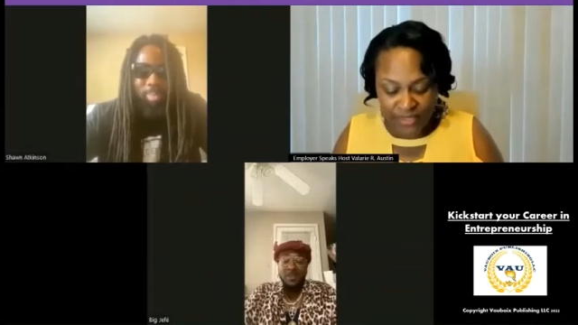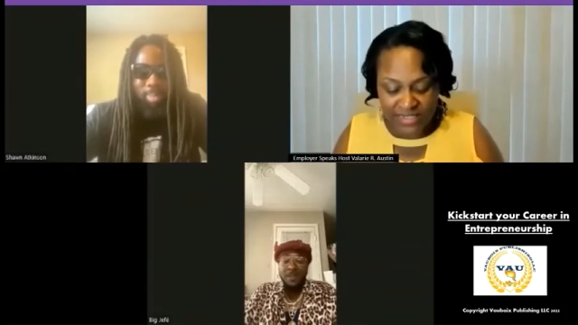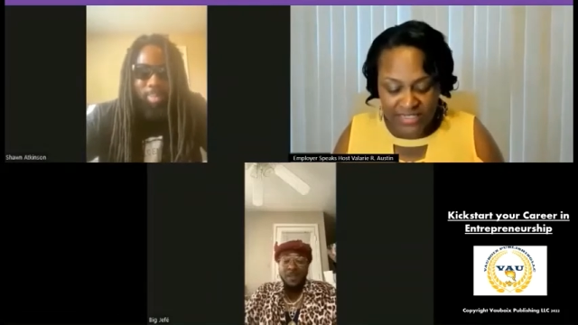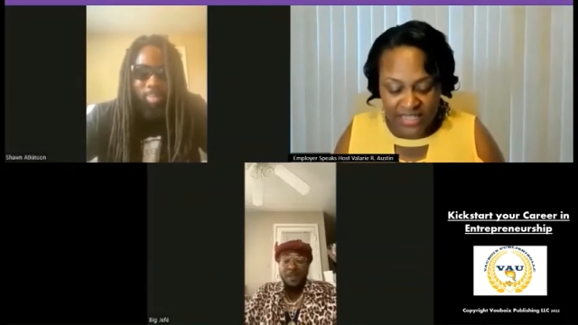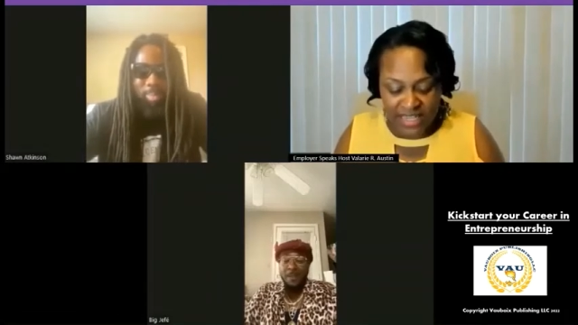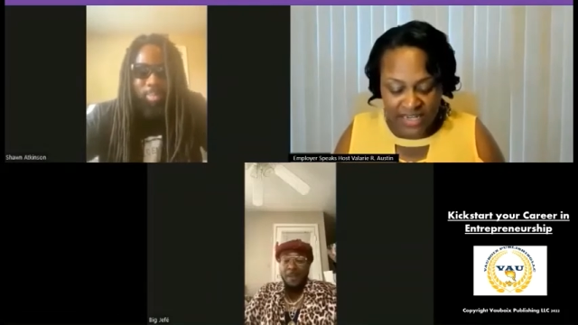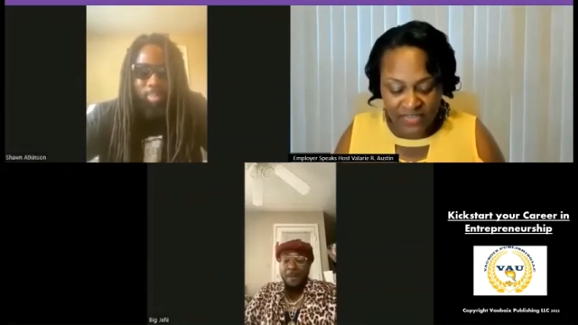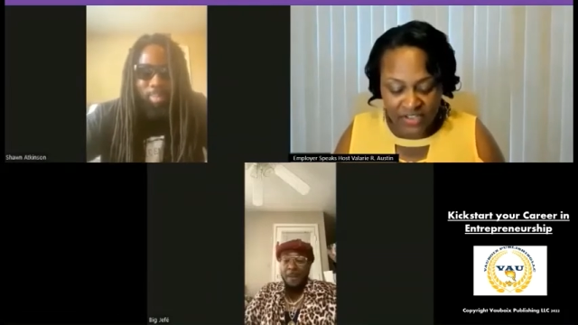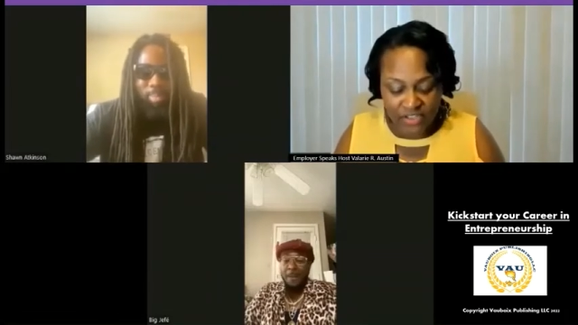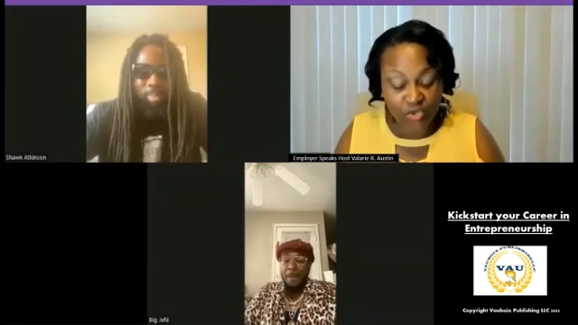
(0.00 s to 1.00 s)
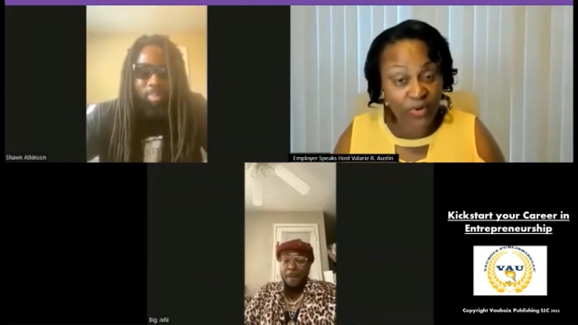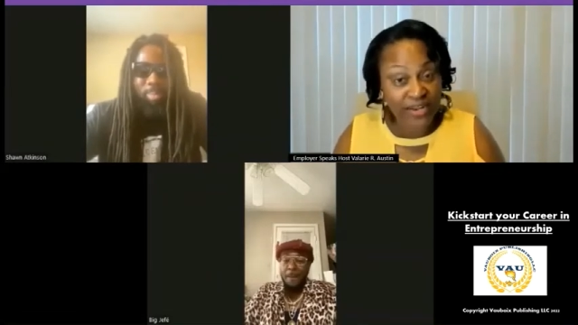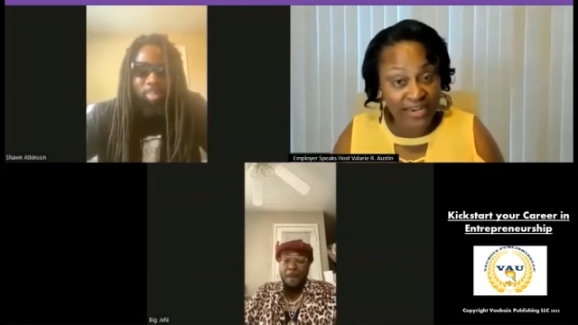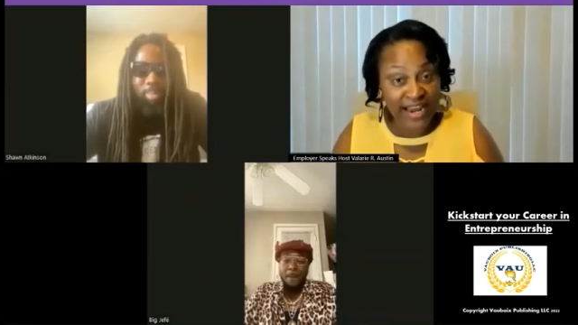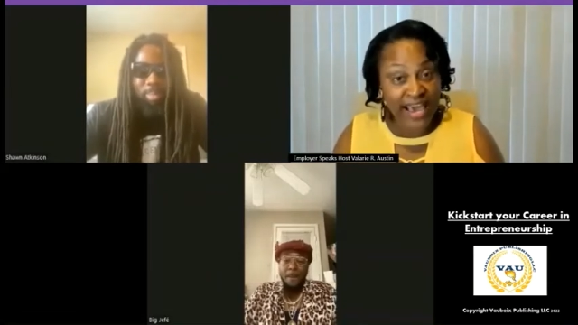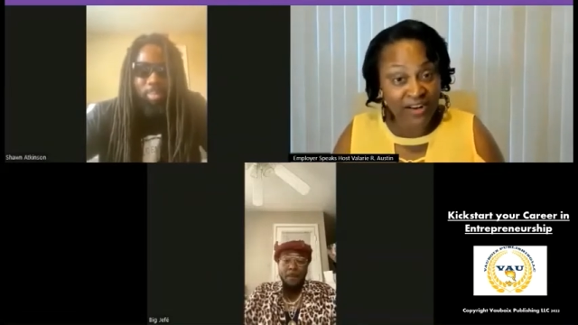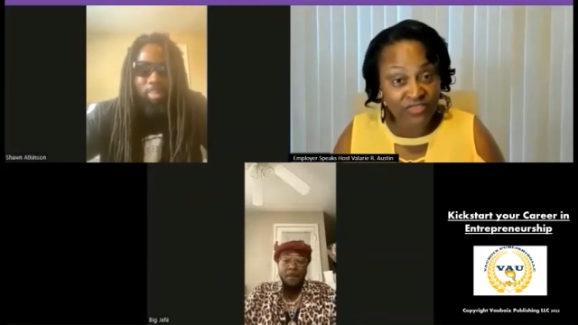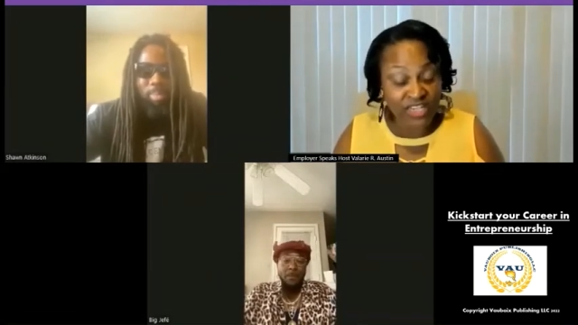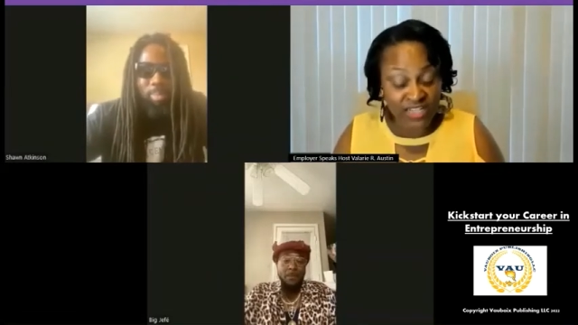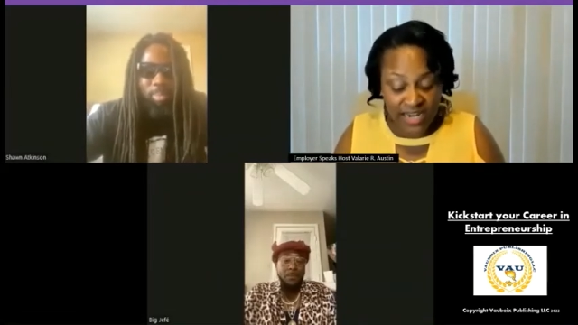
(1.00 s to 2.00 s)
Speaker 1: and it stated that you were in and out of
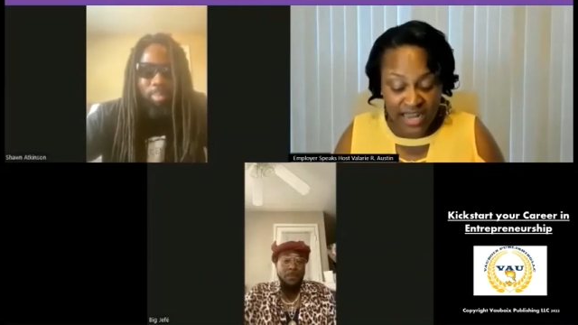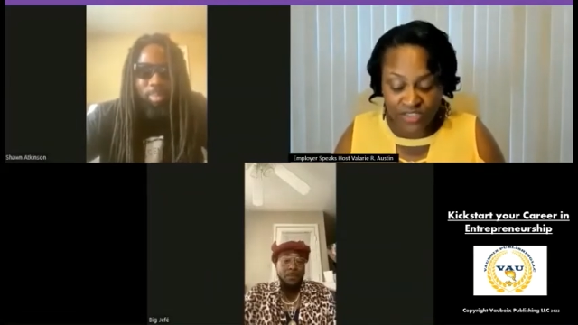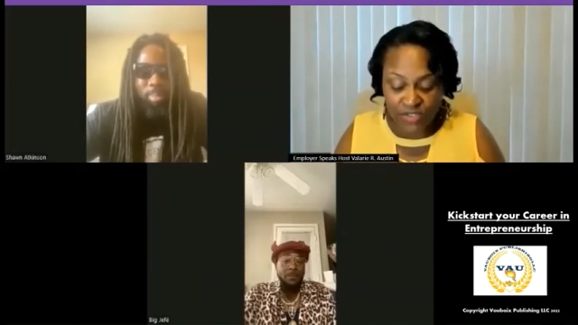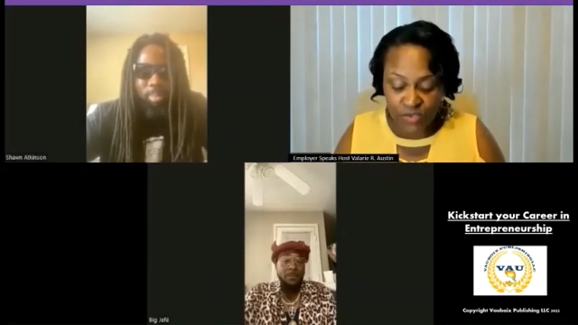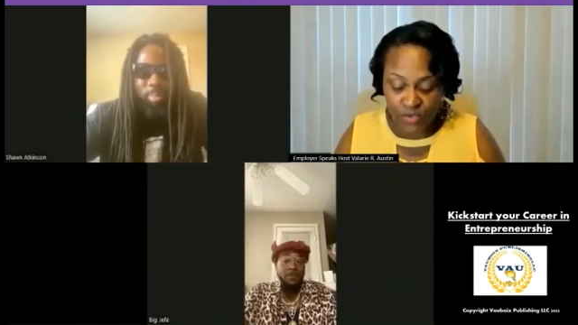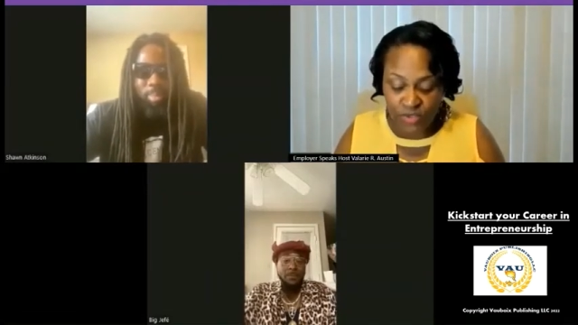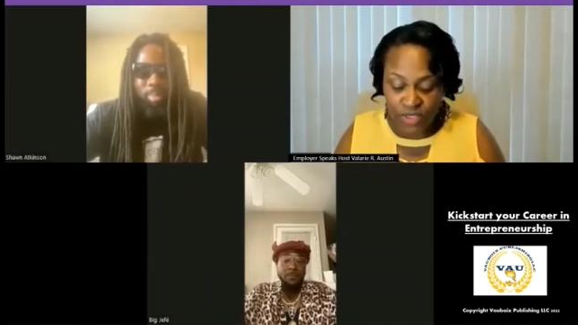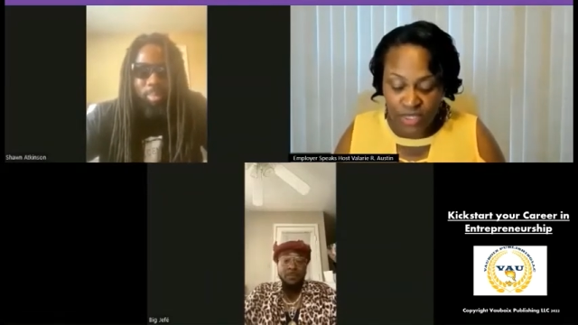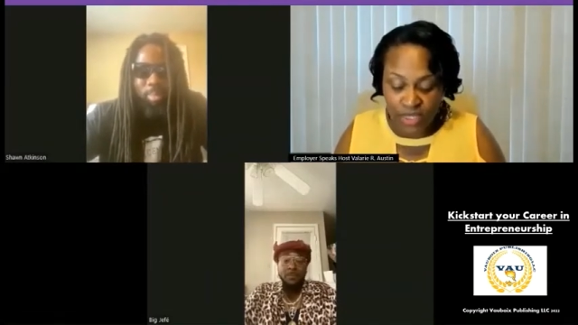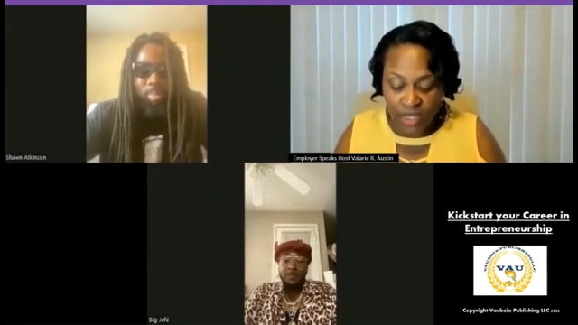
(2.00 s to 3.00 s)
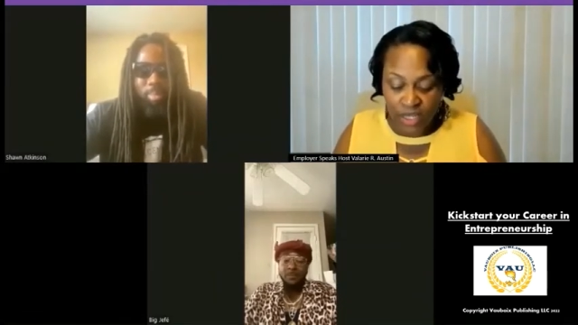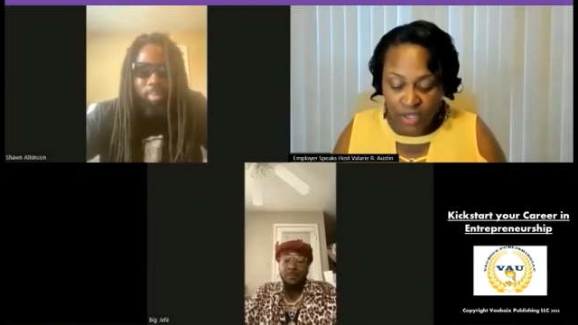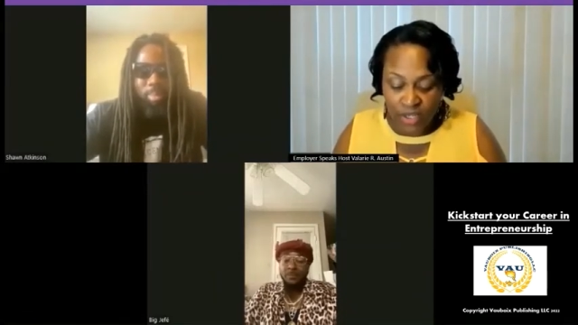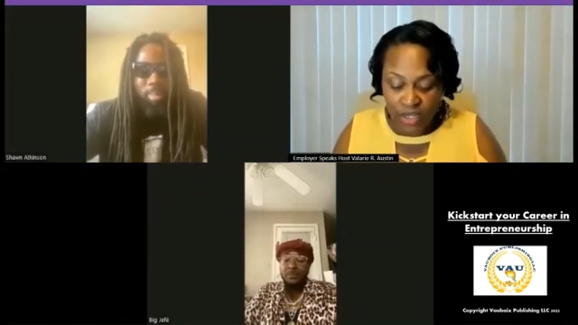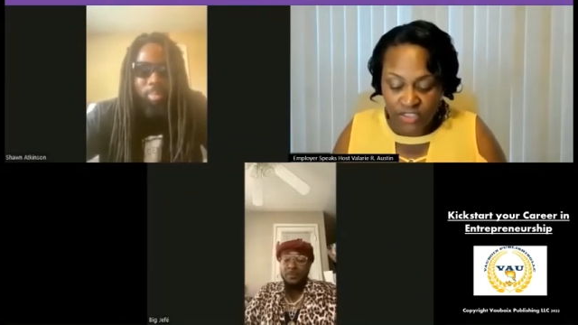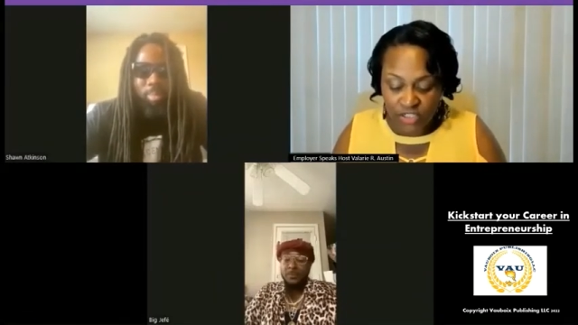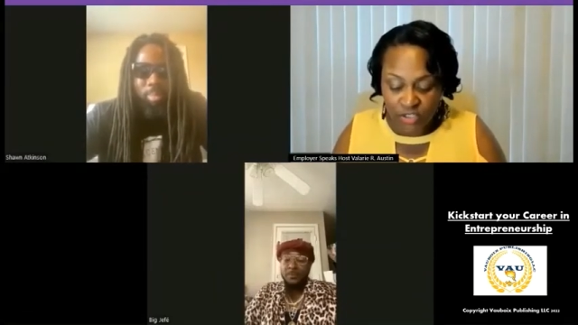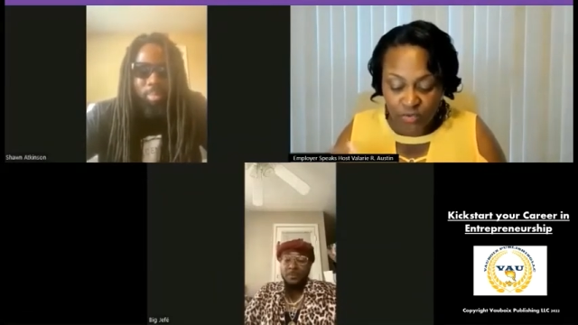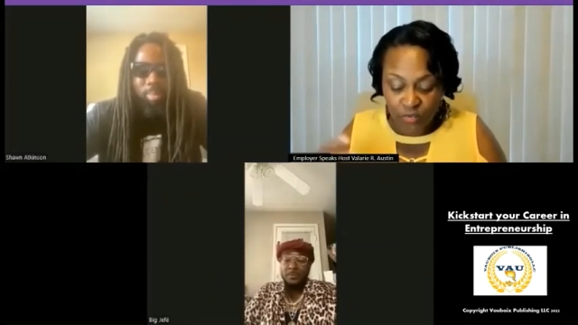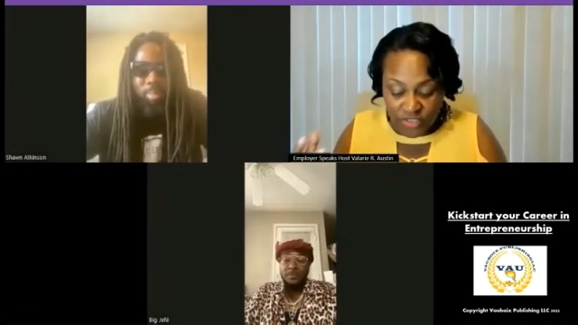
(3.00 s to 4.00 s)
jail in high school until
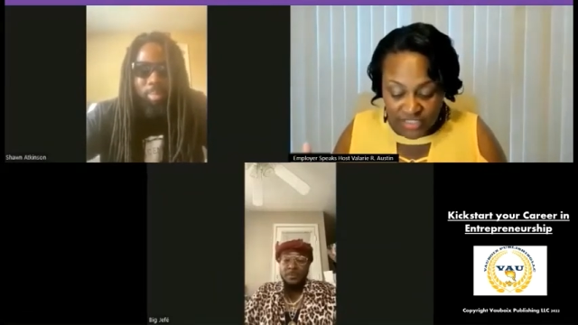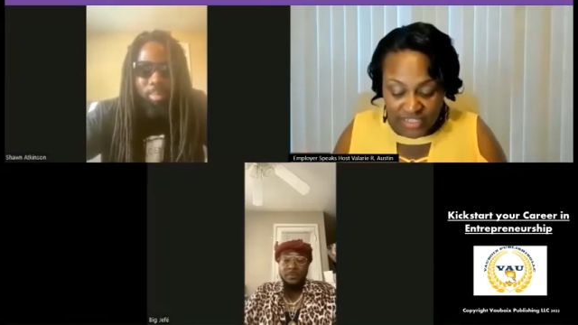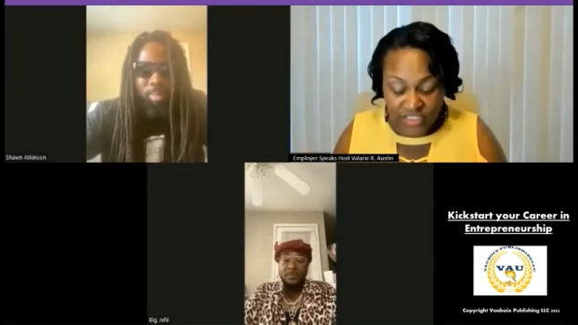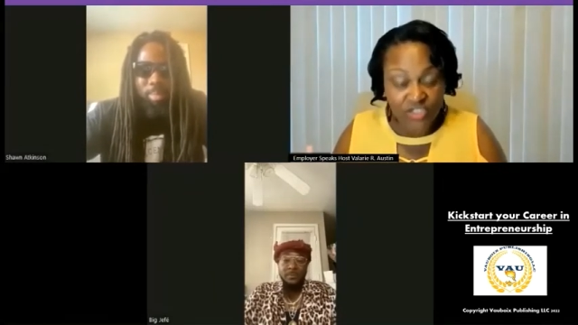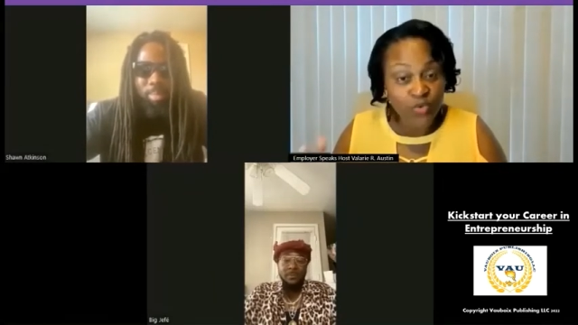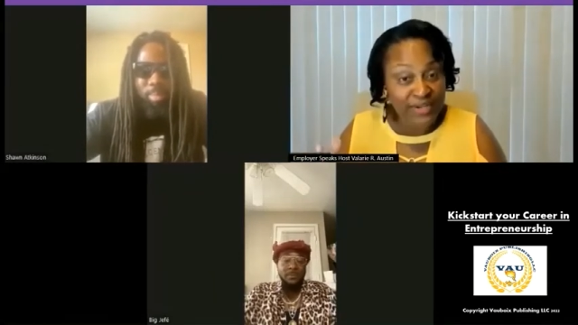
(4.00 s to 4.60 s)
you were sentenced to a